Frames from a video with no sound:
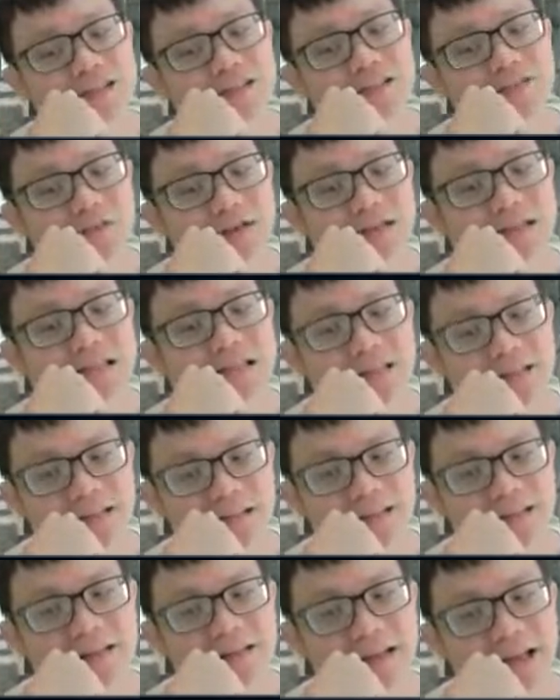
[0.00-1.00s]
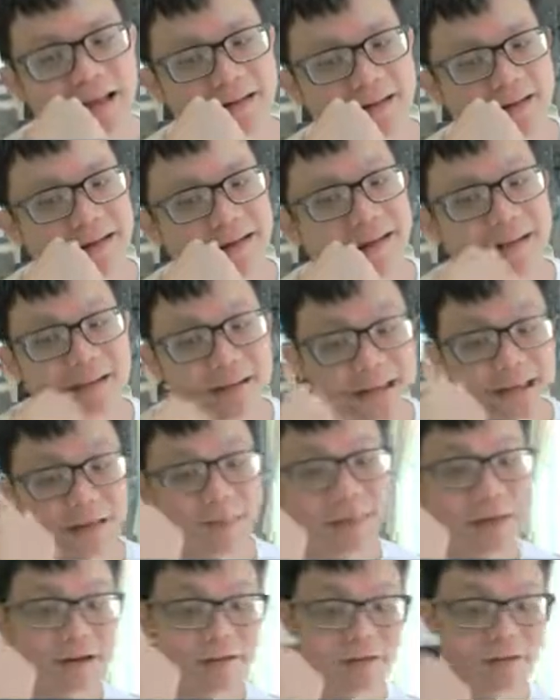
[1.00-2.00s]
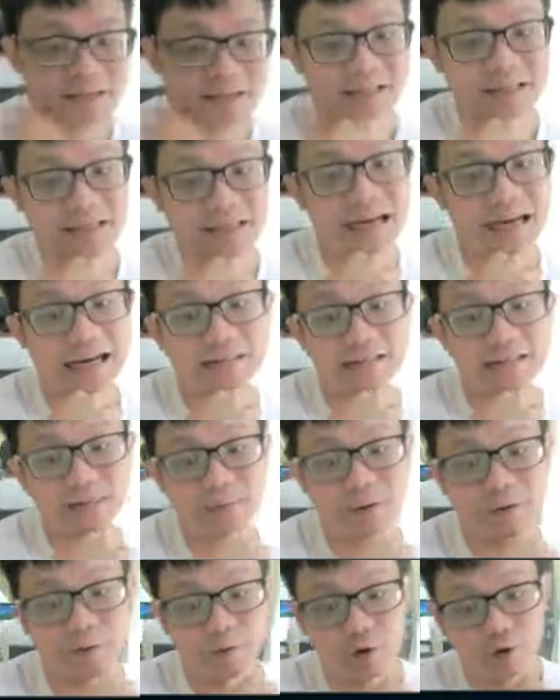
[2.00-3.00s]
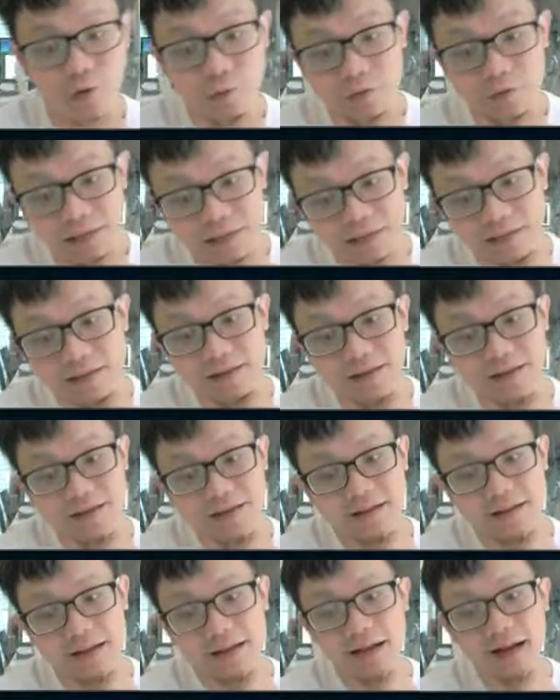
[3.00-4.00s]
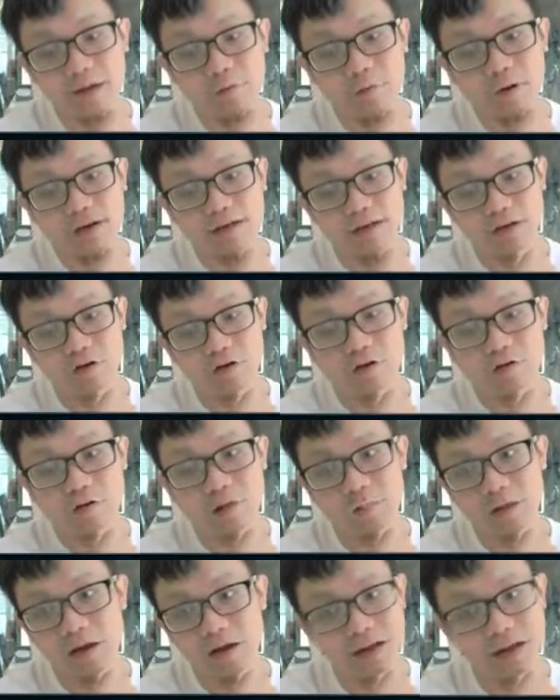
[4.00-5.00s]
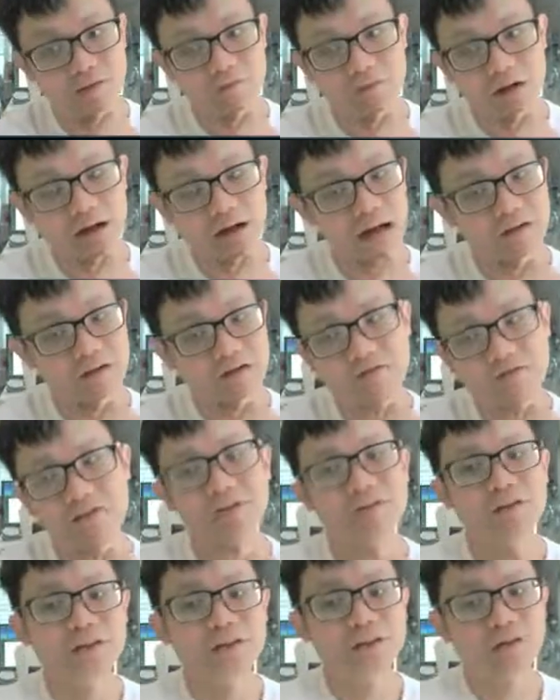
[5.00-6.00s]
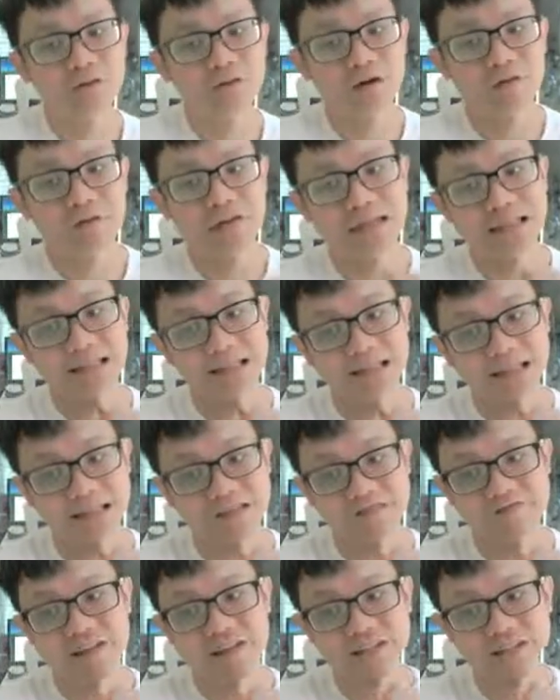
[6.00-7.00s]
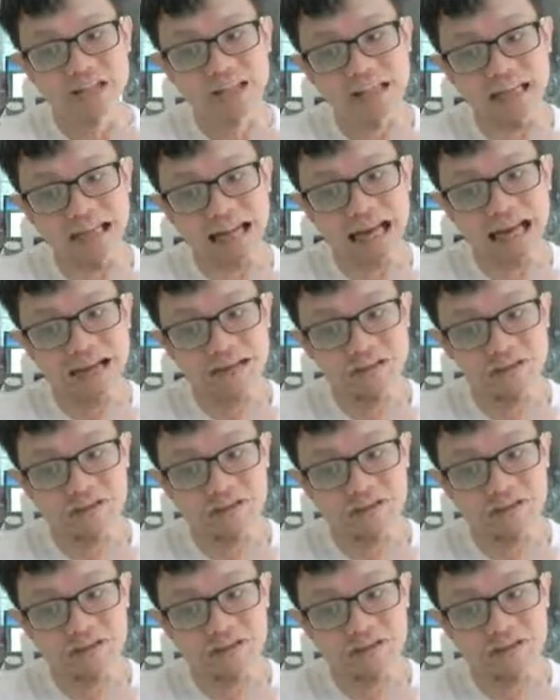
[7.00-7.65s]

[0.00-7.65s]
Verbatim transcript: this question, and then the K-bar question he asked about COVID. Uh, why the COVID? Because then, uh, roughly we know COVID is an infection in lung,